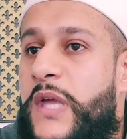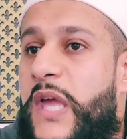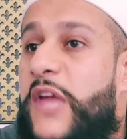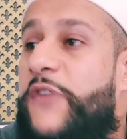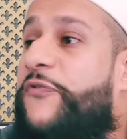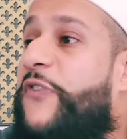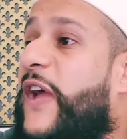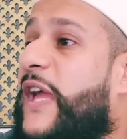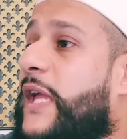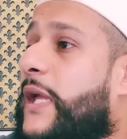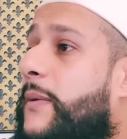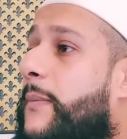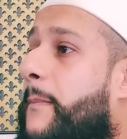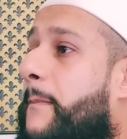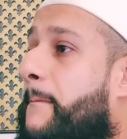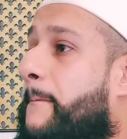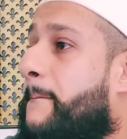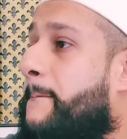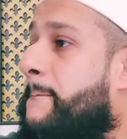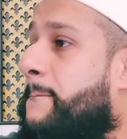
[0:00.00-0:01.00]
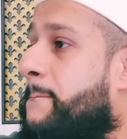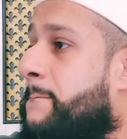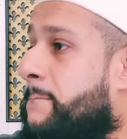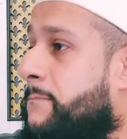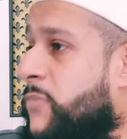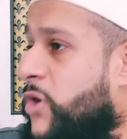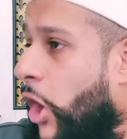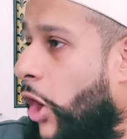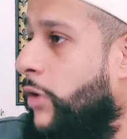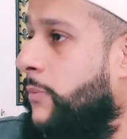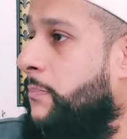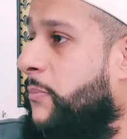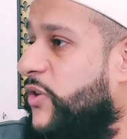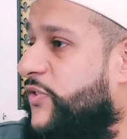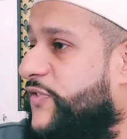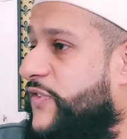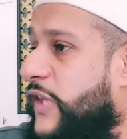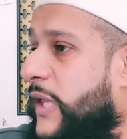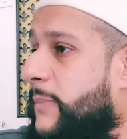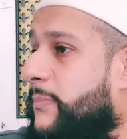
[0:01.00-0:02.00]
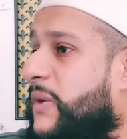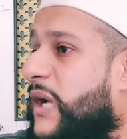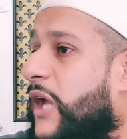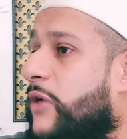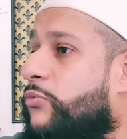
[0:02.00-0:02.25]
If a non-Muslim